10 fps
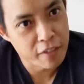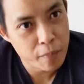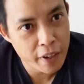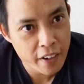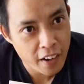
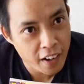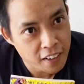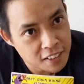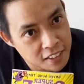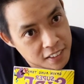Rebecca
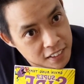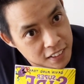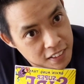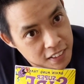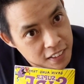asked,
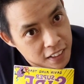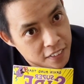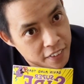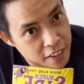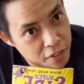
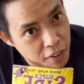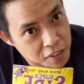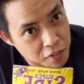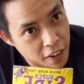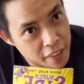if kids want
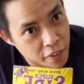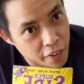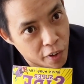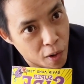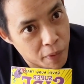to write their
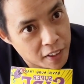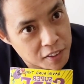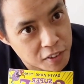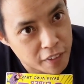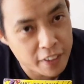own comics,
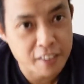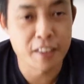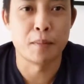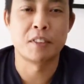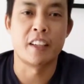do you have any
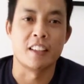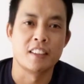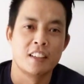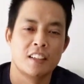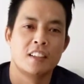tips? Yeah.
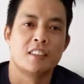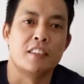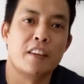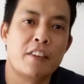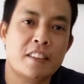So
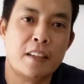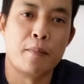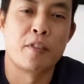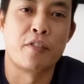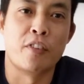do you have any
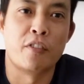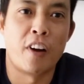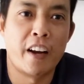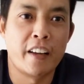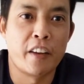tips for
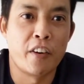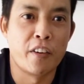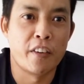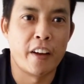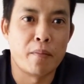writing your
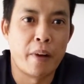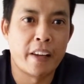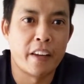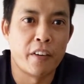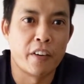own and
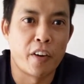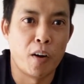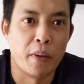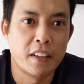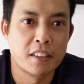making your own
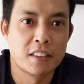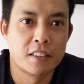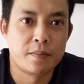comics?